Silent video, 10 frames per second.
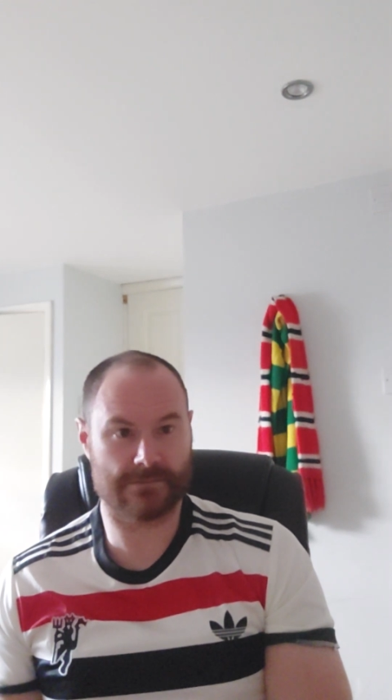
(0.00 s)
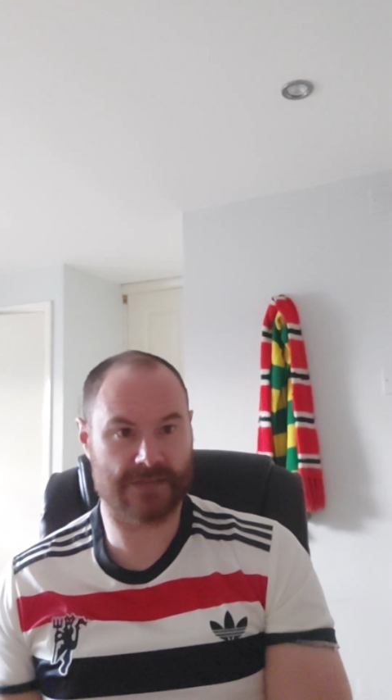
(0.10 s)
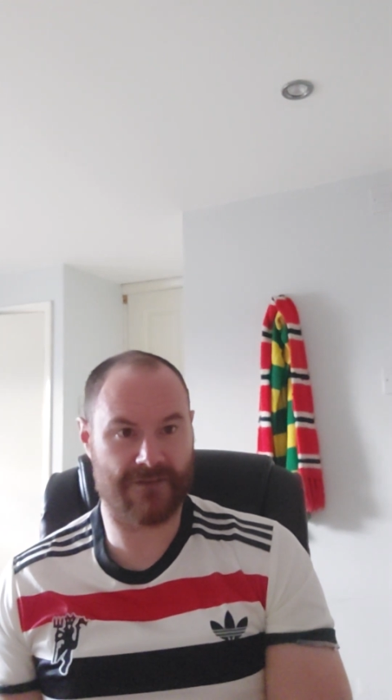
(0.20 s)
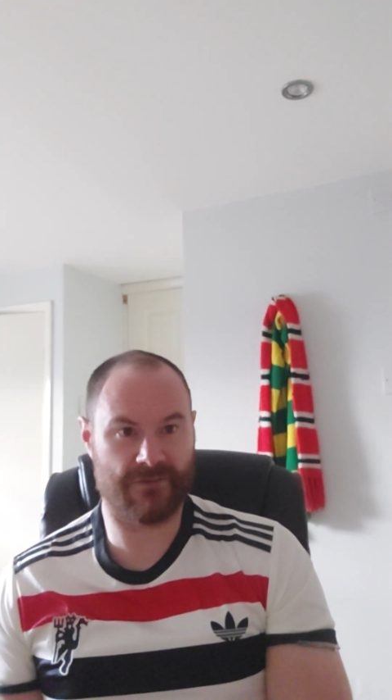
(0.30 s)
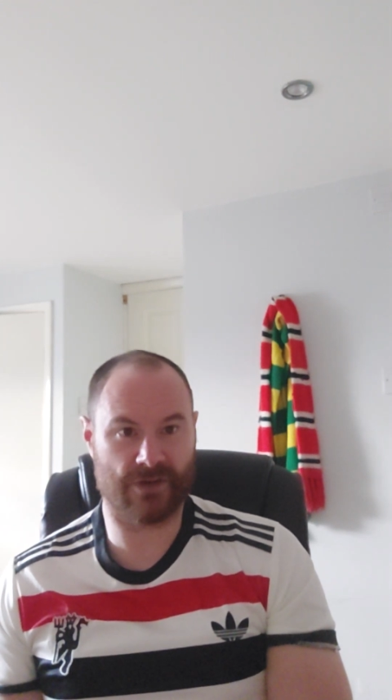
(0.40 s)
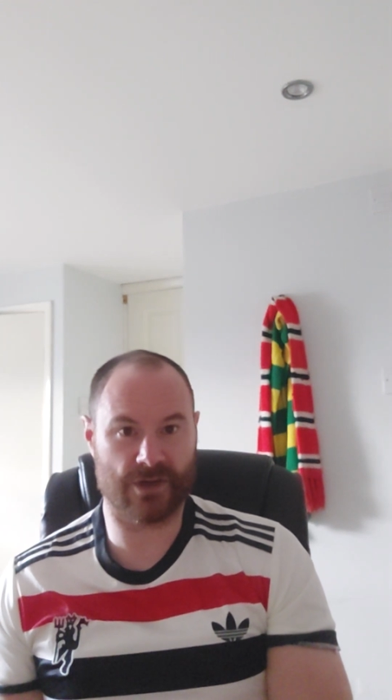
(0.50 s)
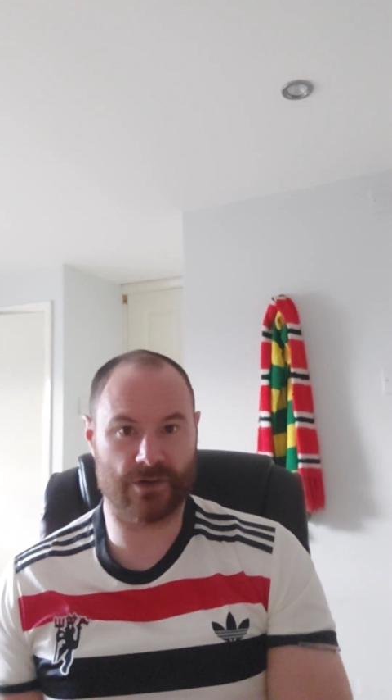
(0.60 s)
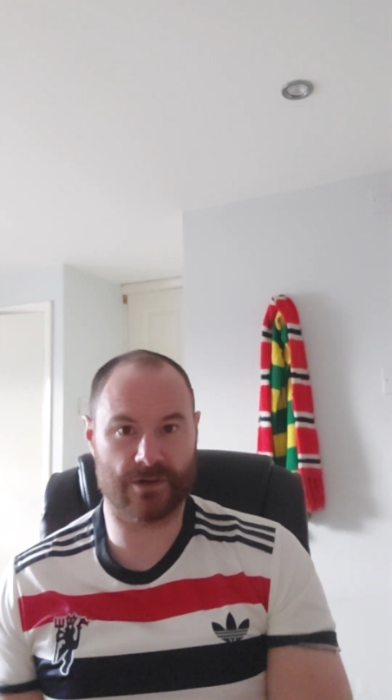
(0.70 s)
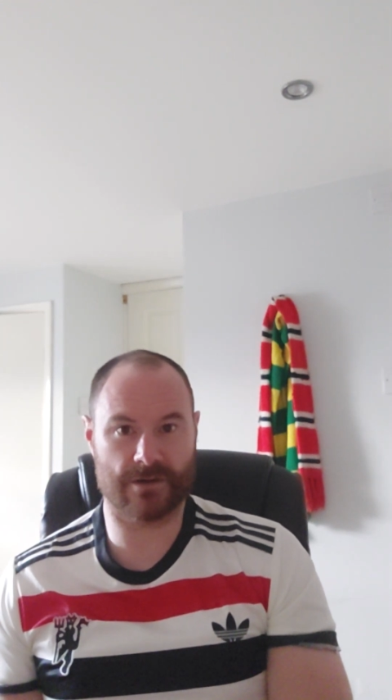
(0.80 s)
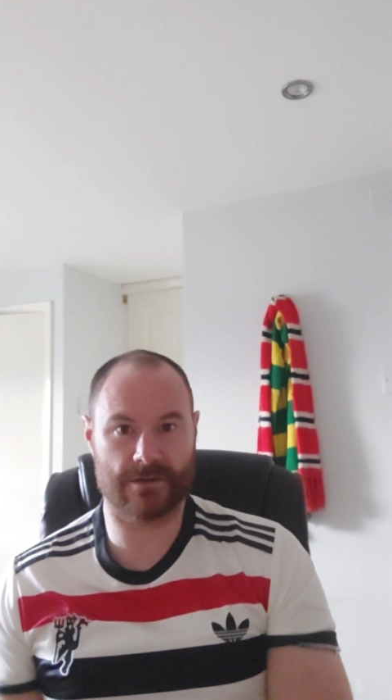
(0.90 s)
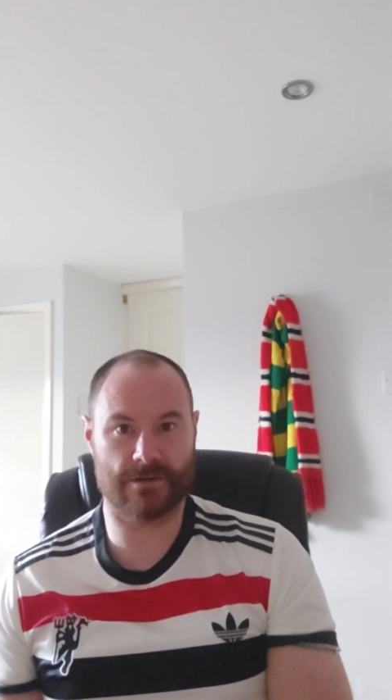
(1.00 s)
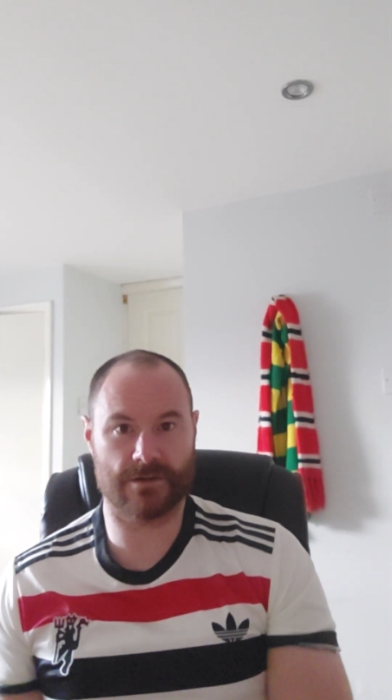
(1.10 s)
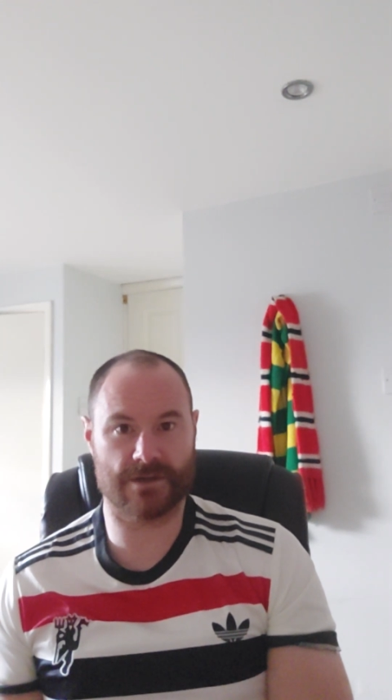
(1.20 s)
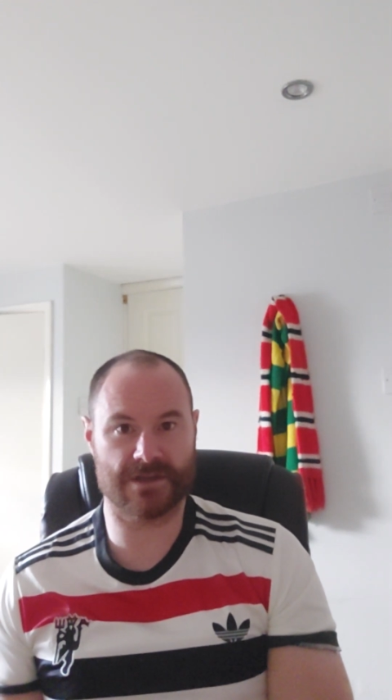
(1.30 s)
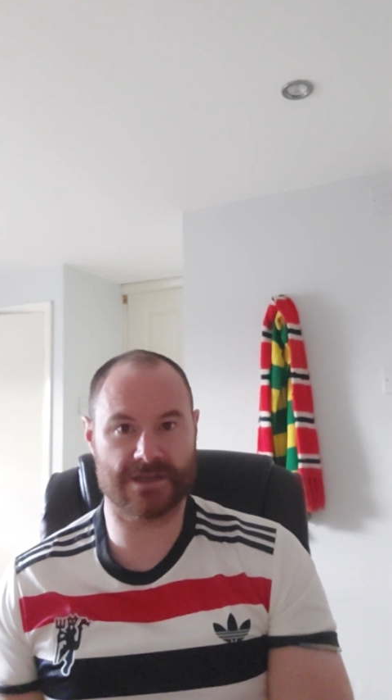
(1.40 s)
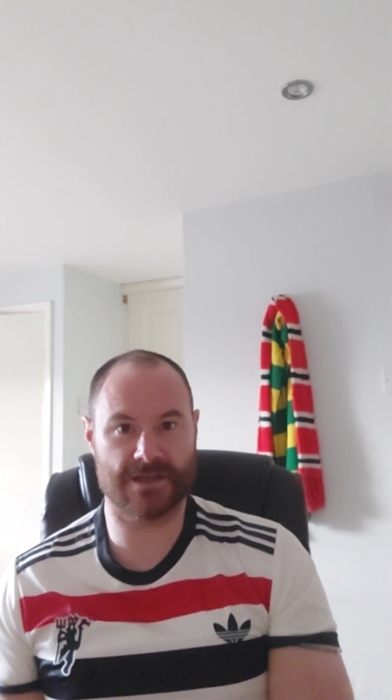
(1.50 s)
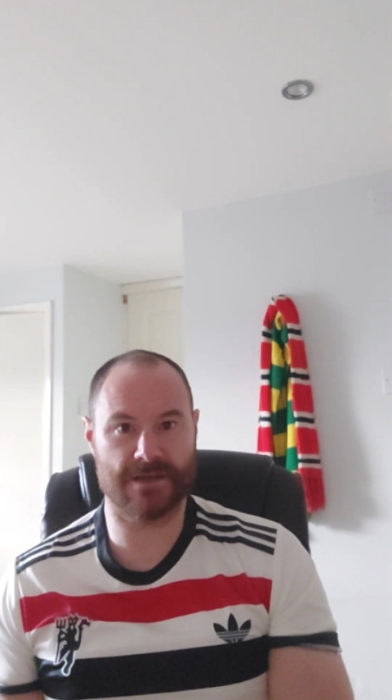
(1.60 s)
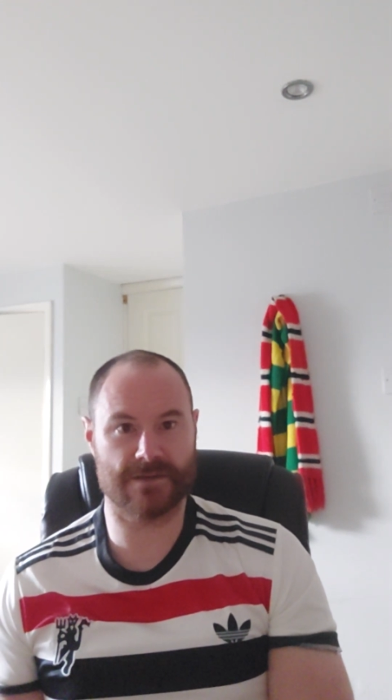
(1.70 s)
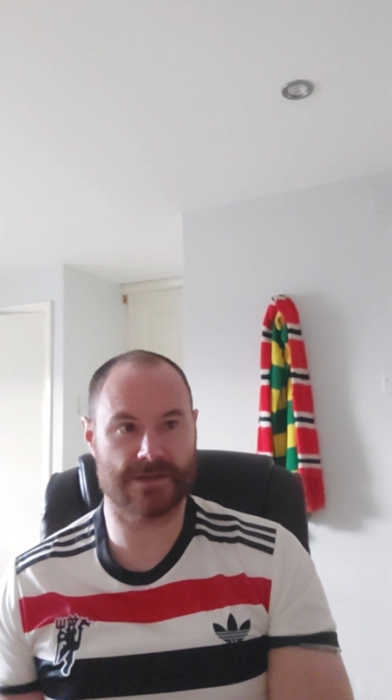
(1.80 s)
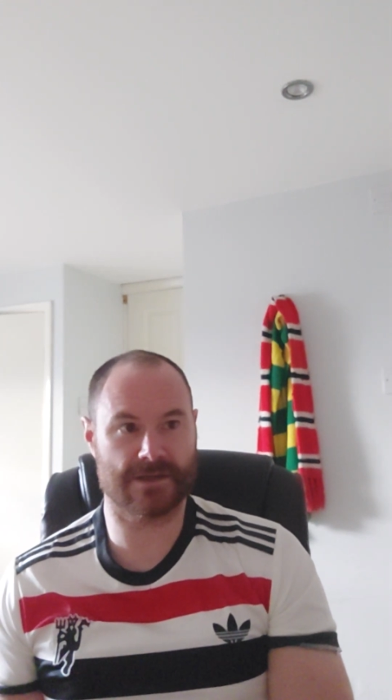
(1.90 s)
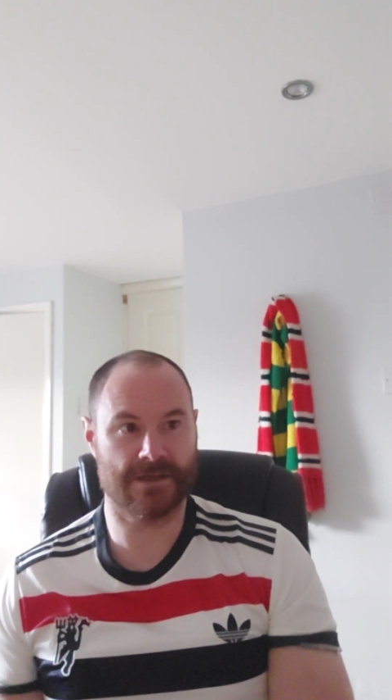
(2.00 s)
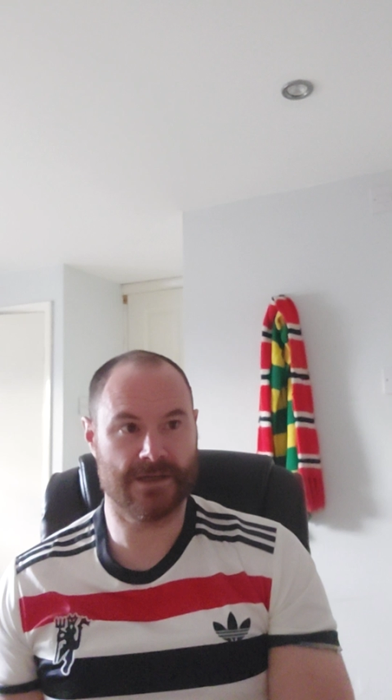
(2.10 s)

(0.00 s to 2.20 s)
definitely could continue to